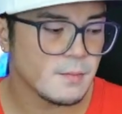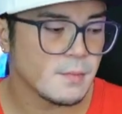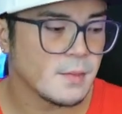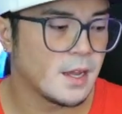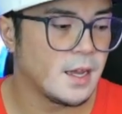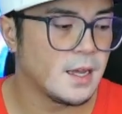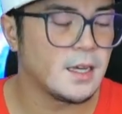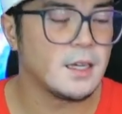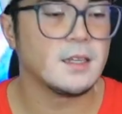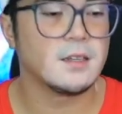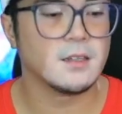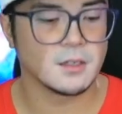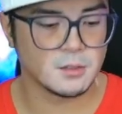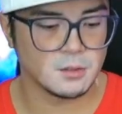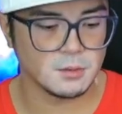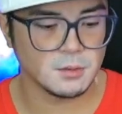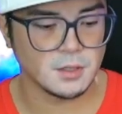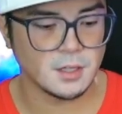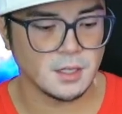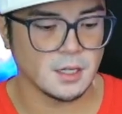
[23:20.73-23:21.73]
And the
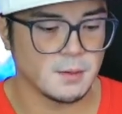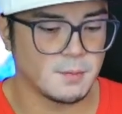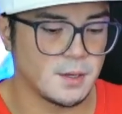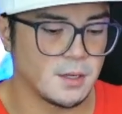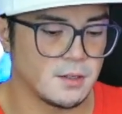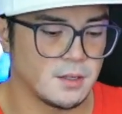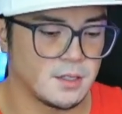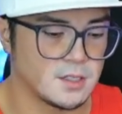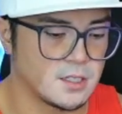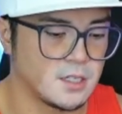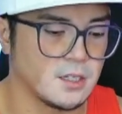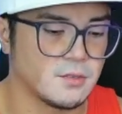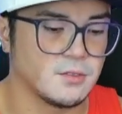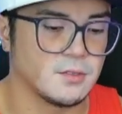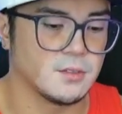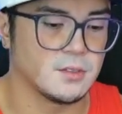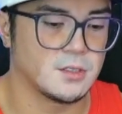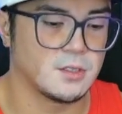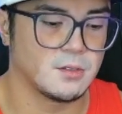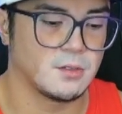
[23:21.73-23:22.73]
cool thing about this
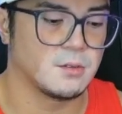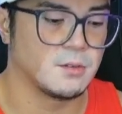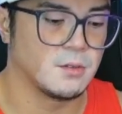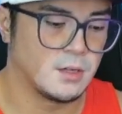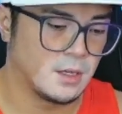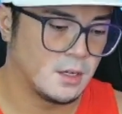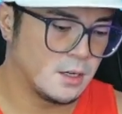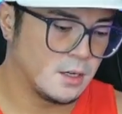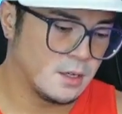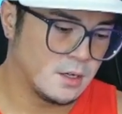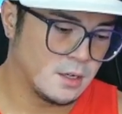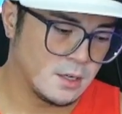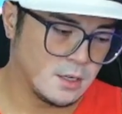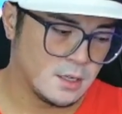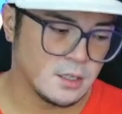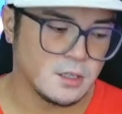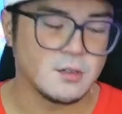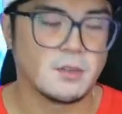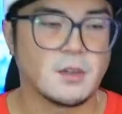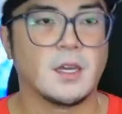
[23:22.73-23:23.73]
duffel, so
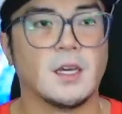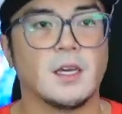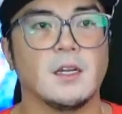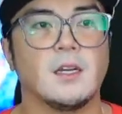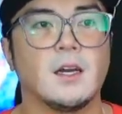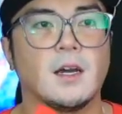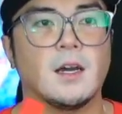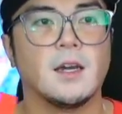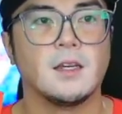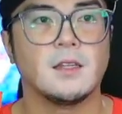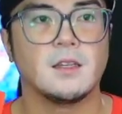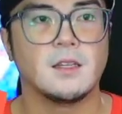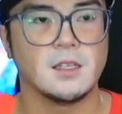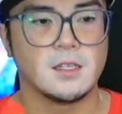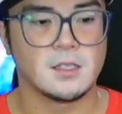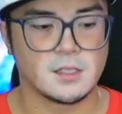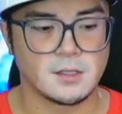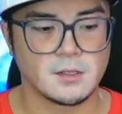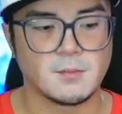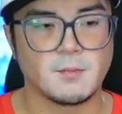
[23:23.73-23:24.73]
you can hide
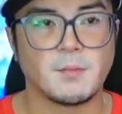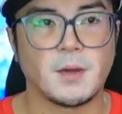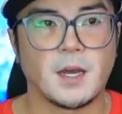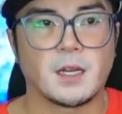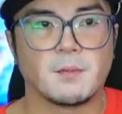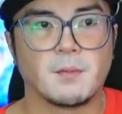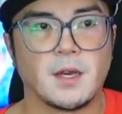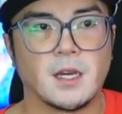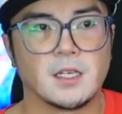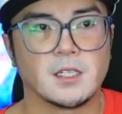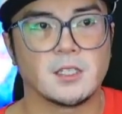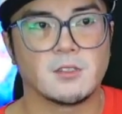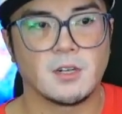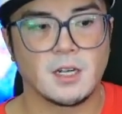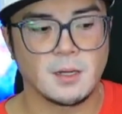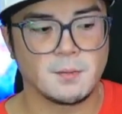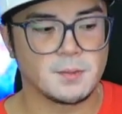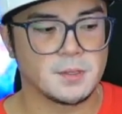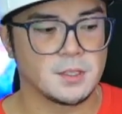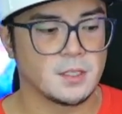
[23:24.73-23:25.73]
these backpack
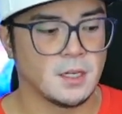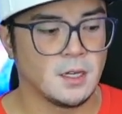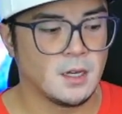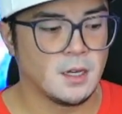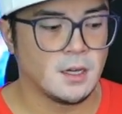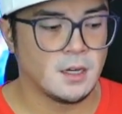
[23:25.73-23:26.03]
straps